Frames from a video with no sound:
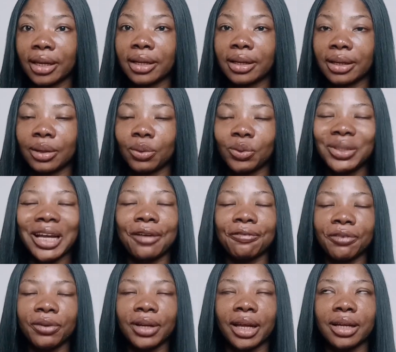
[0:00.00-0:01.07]
which I feel
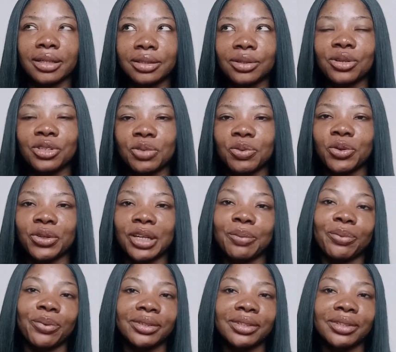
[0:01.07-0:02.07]
like it's going to be okay, but